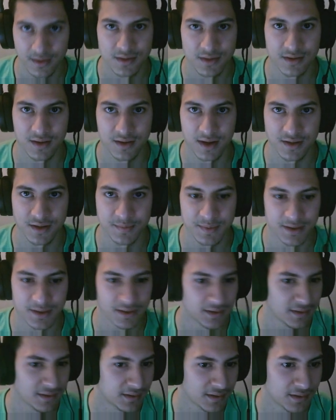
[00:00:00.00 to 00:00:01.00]
attack speed,
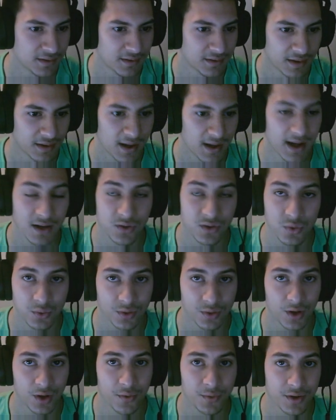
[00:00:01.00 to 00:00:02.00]
and
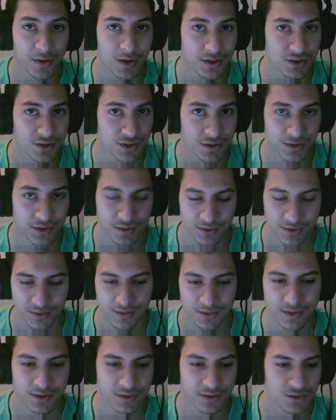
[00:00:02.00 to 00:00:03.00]
cooldown reduction,
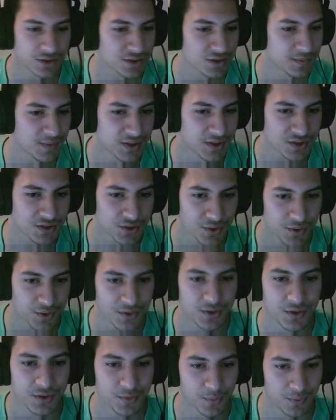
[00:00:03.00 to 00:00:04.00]
just to make sure
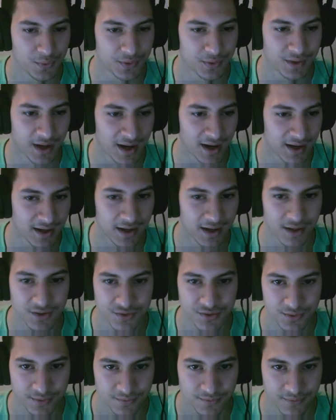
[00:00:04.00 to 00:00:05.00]
you won't die in
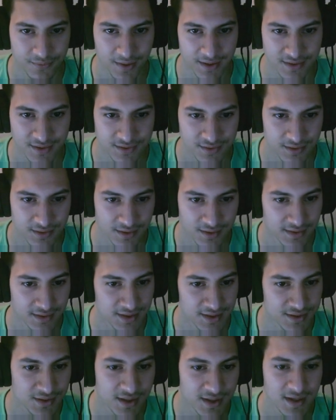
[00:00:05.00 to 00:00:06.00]
certain fights.
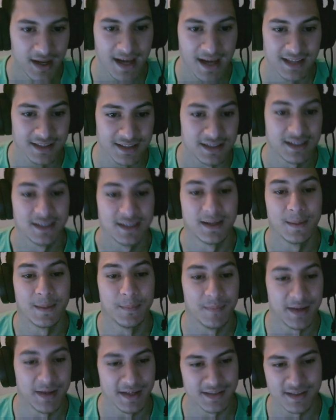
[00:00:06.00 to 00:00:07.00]
This has an
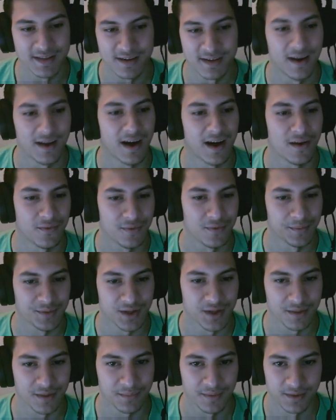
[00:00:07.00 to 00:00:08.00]
amazing iframe
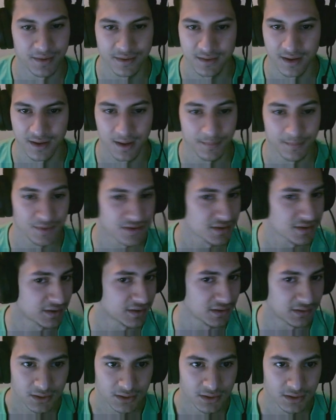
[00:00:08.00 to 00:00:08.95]
time. I'm just saying.